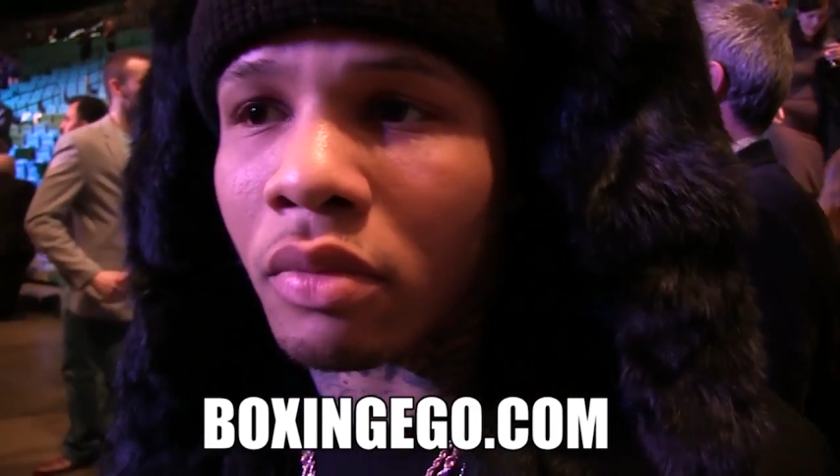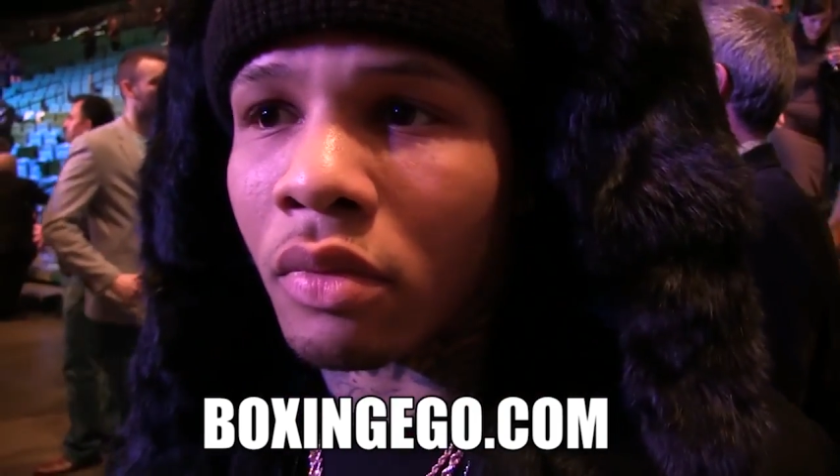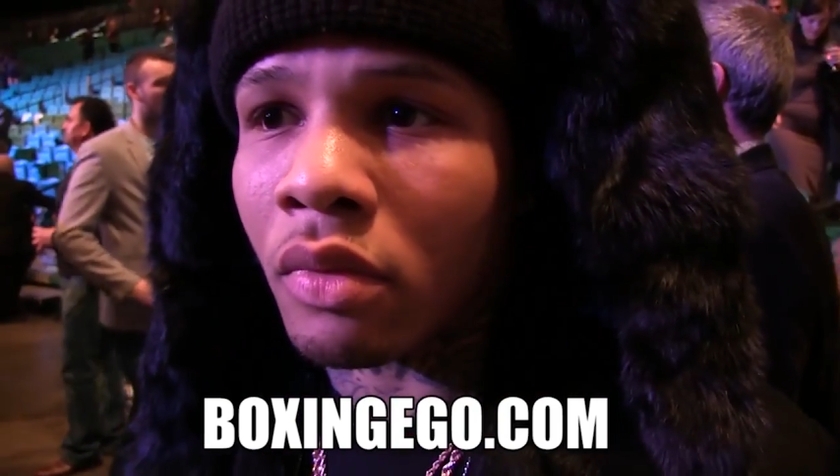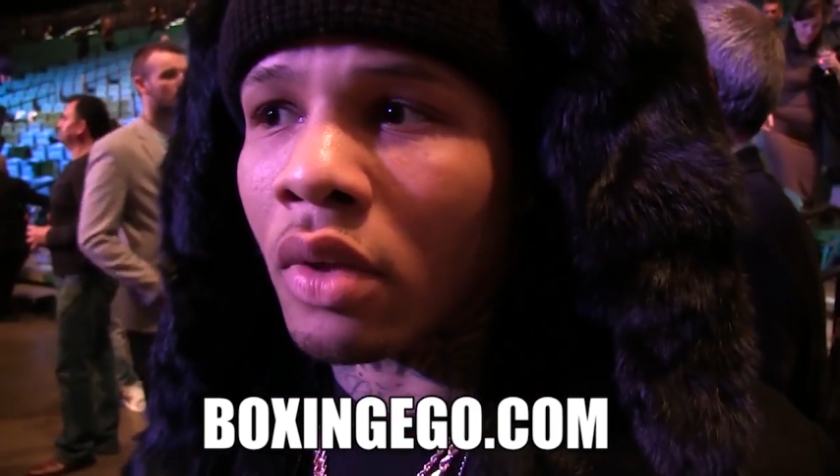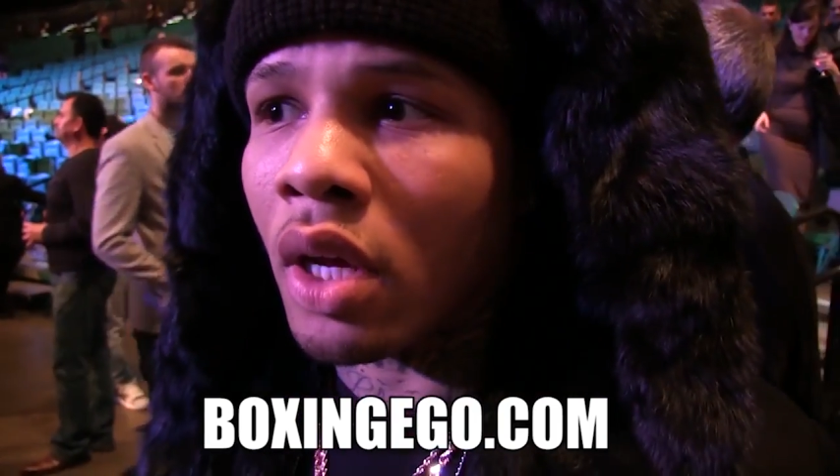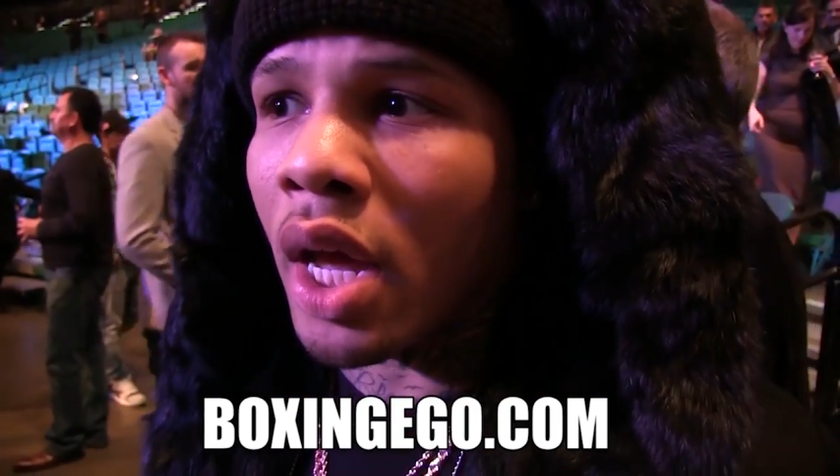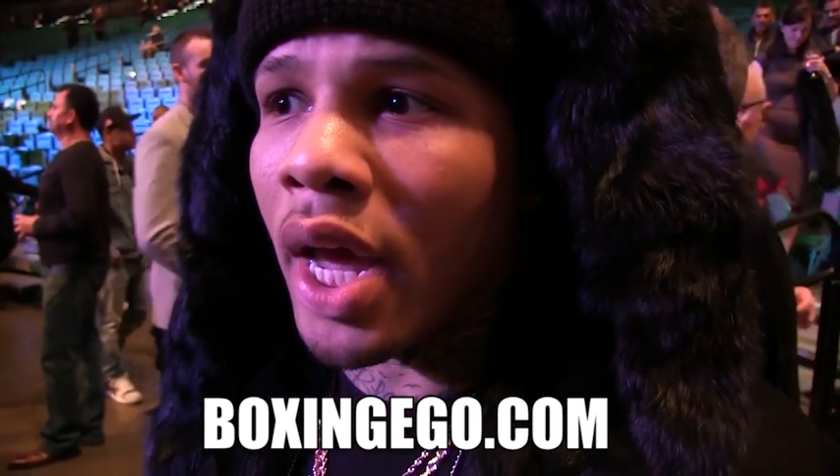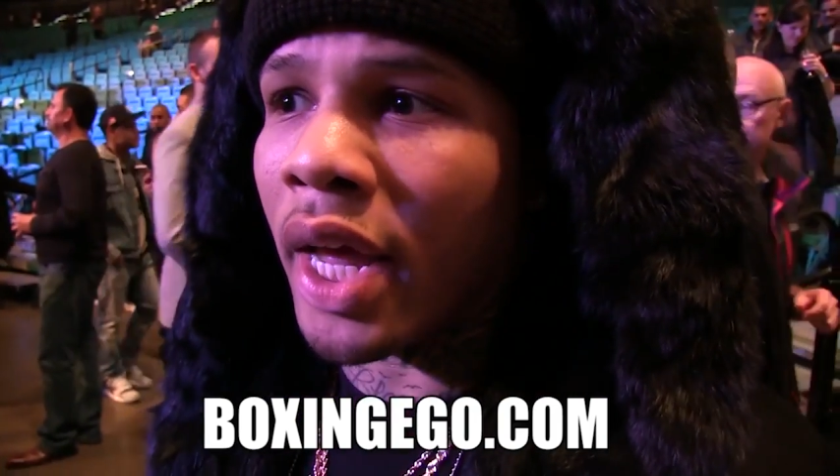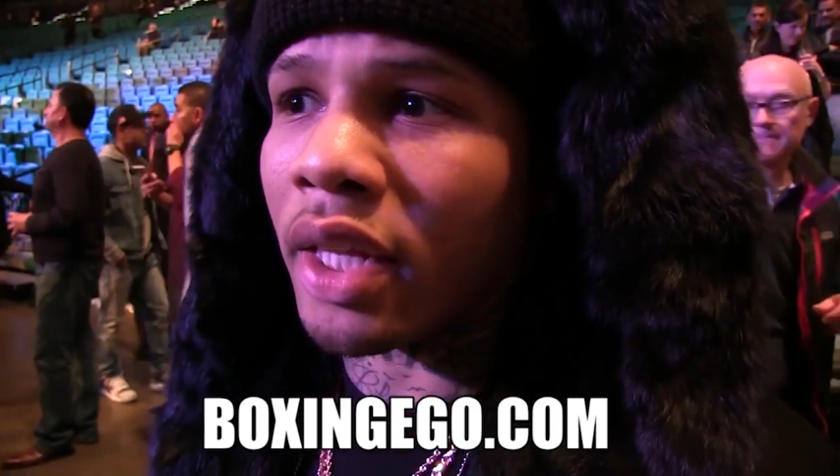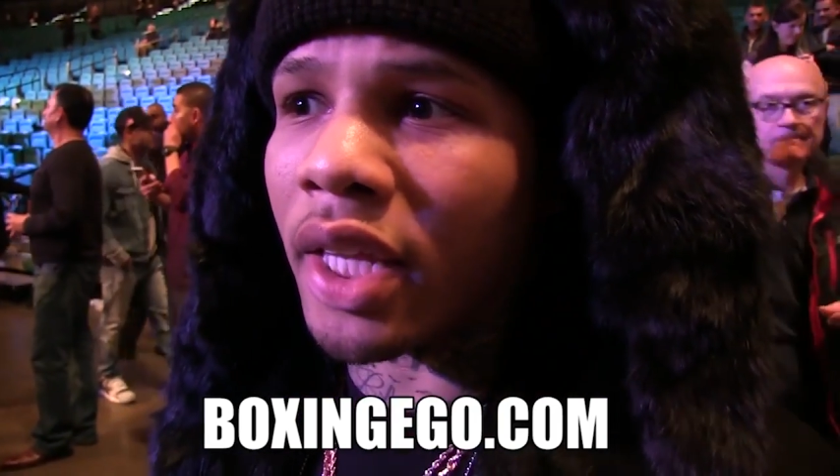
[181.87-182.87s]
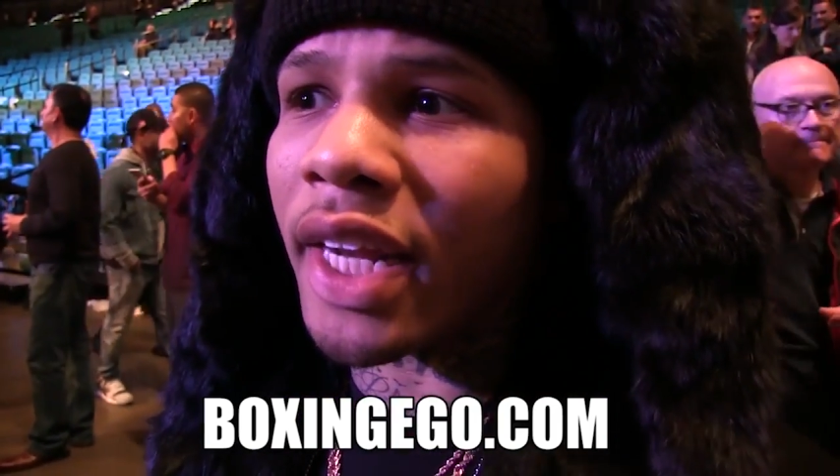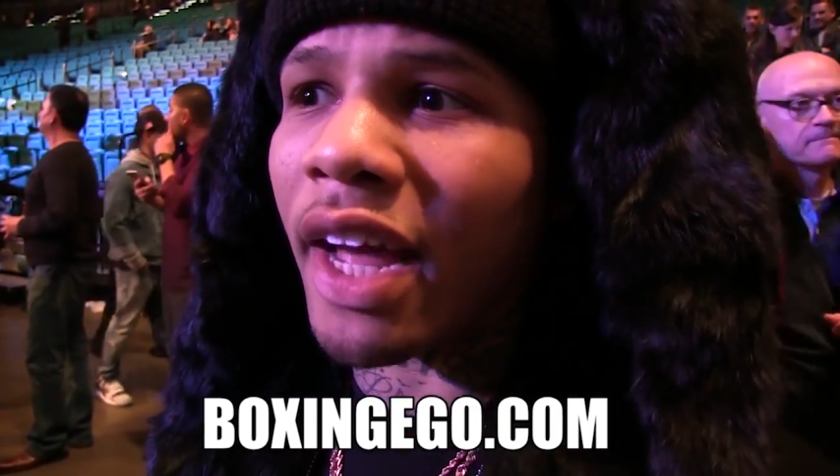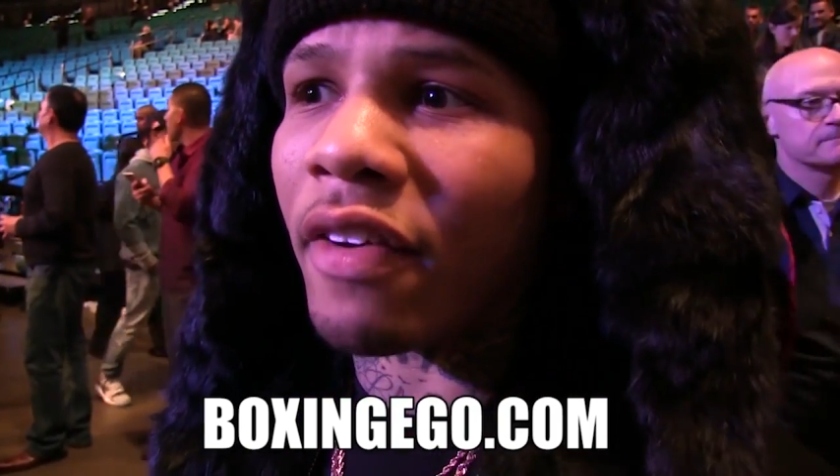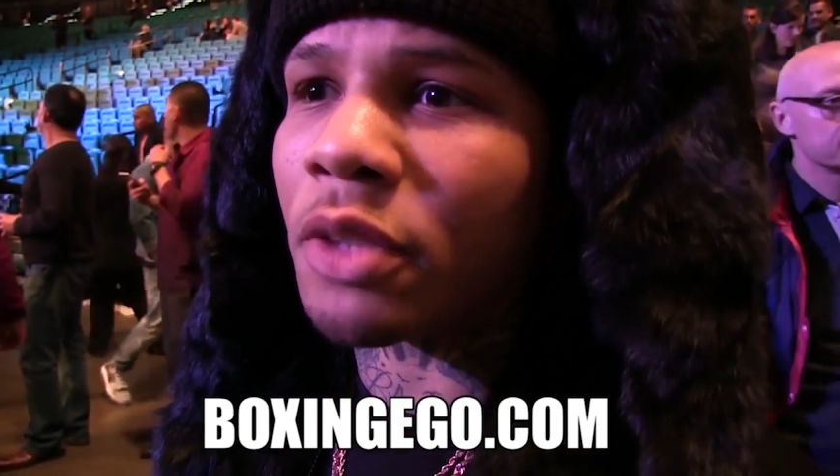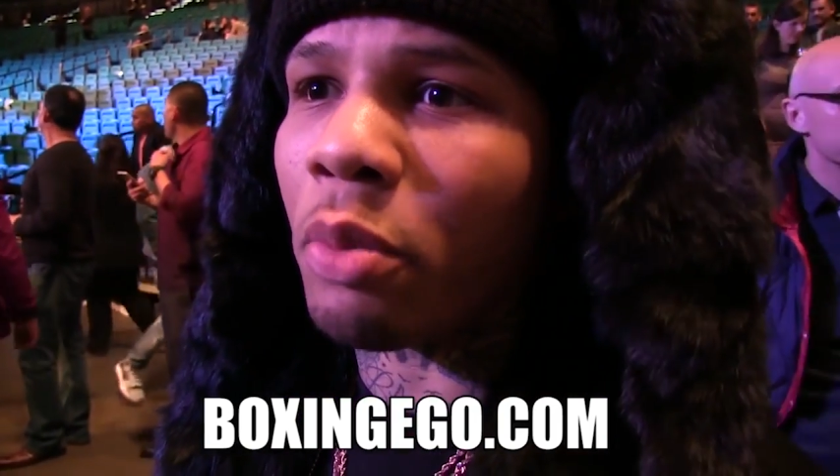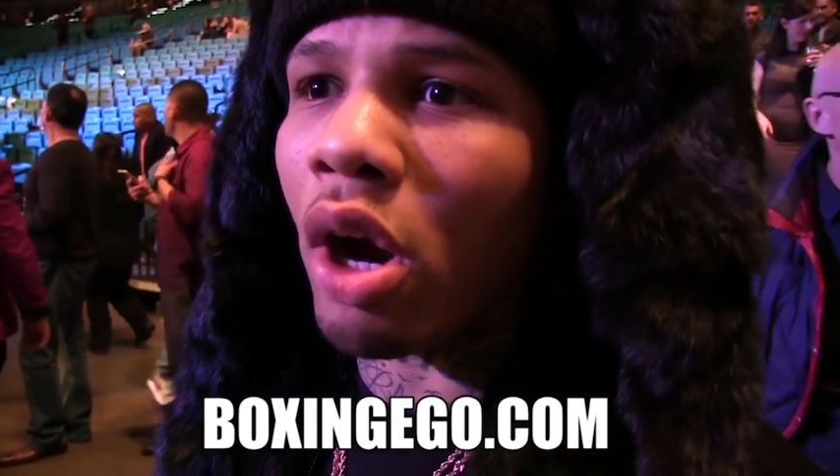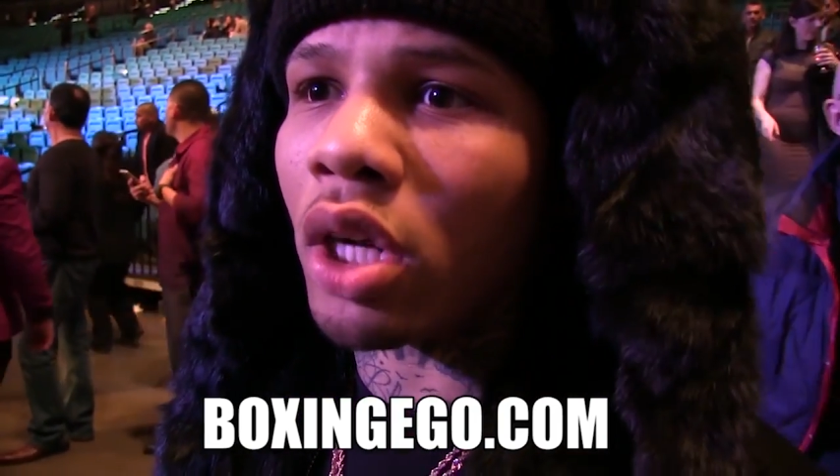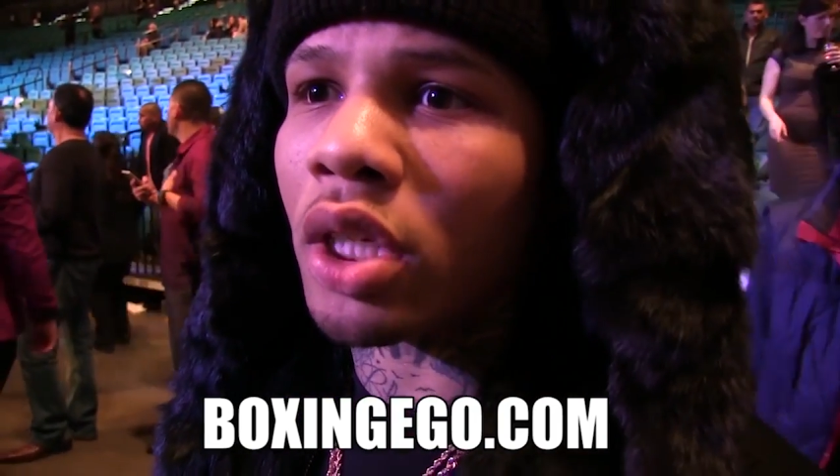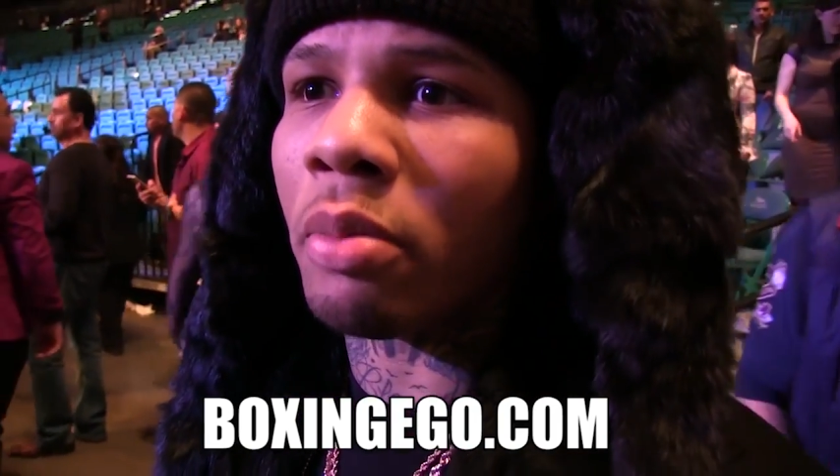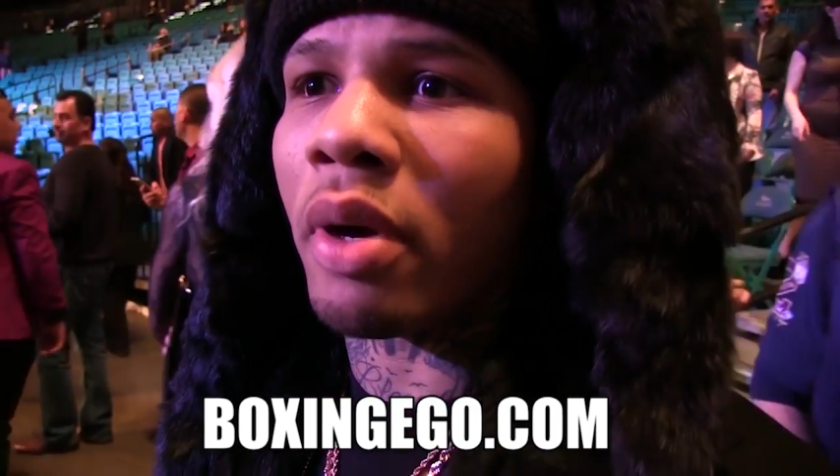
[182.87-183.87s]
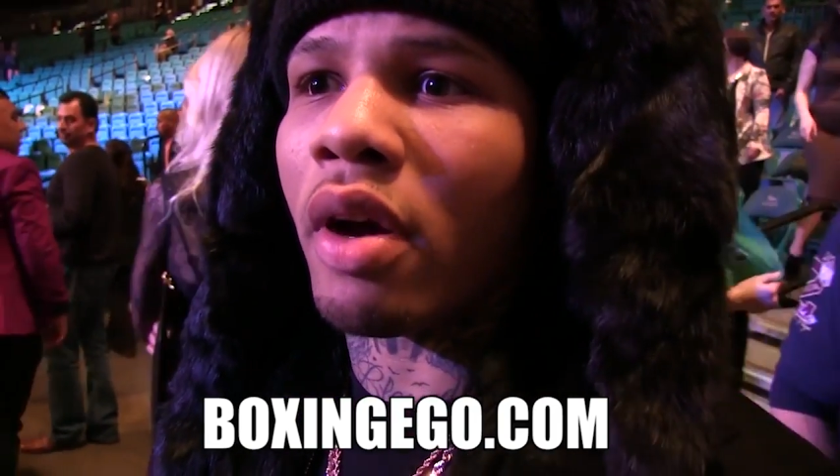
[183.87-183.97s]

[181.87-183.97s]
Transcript: So I guess he's going to move up and